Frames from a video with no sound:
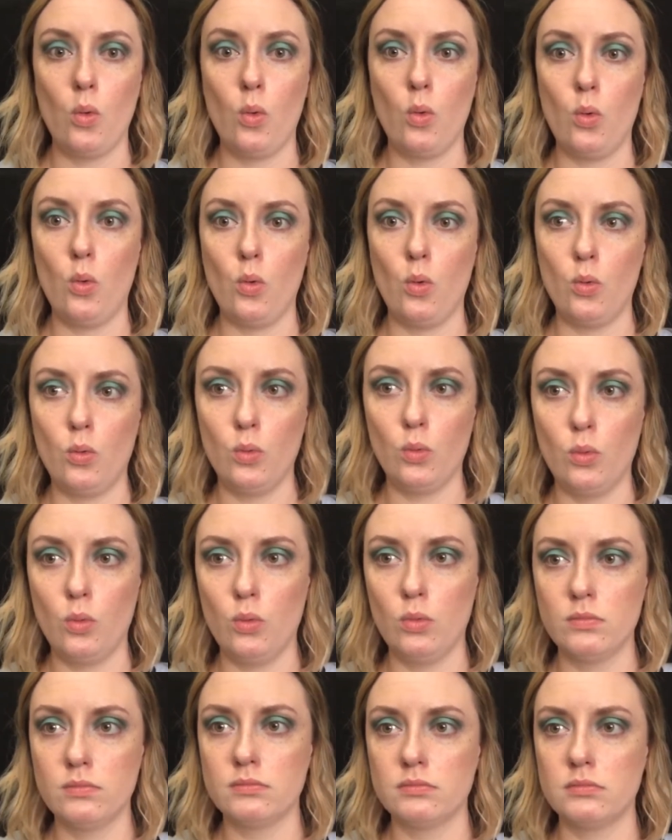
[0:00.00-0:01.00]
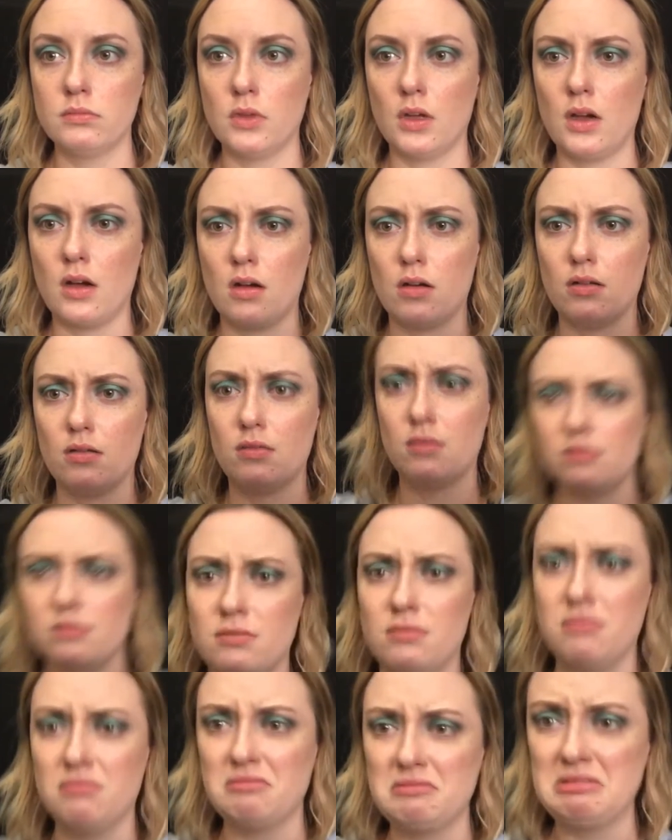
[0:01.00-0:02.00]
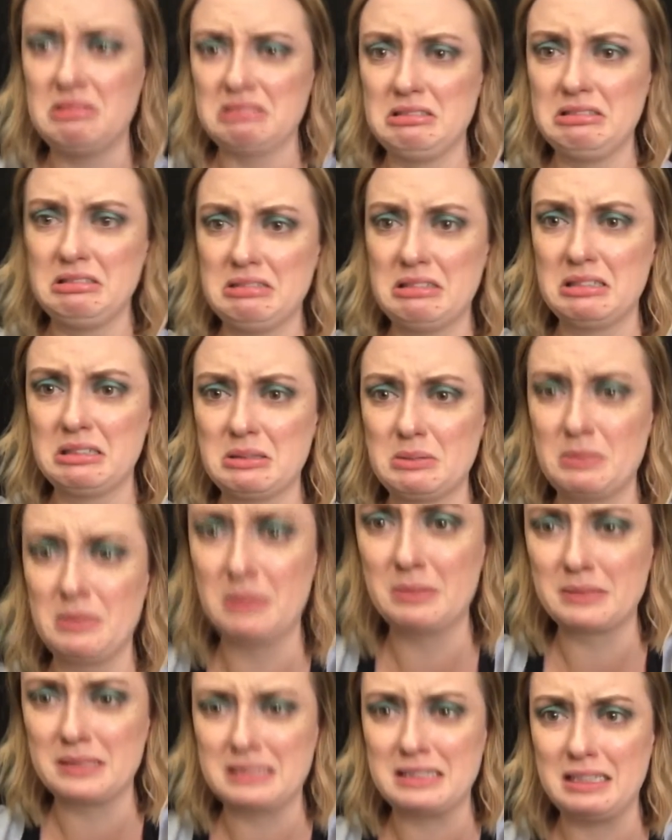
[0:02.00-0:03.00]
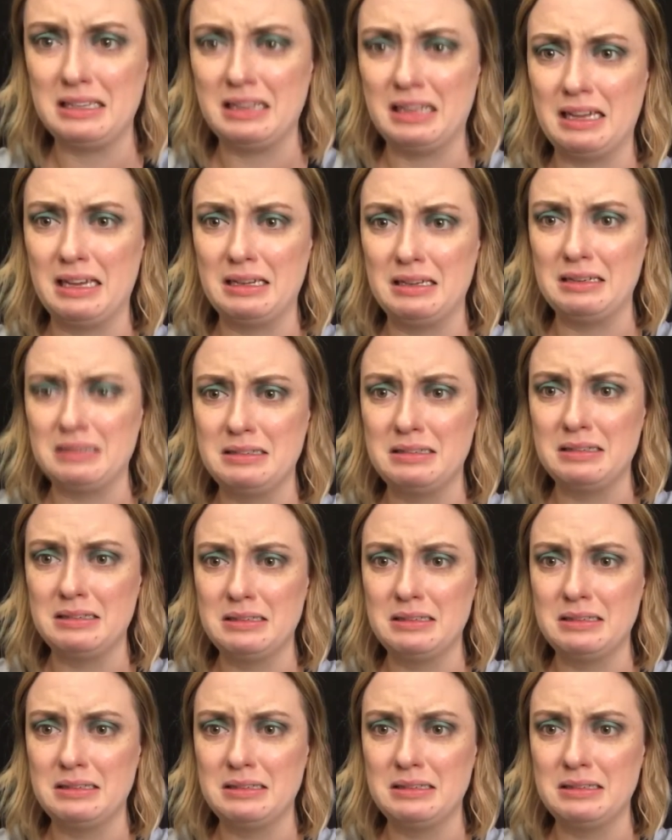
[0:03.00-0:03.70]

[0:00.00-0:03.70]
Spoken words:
Ooh. Oh, you guys will be able to see that.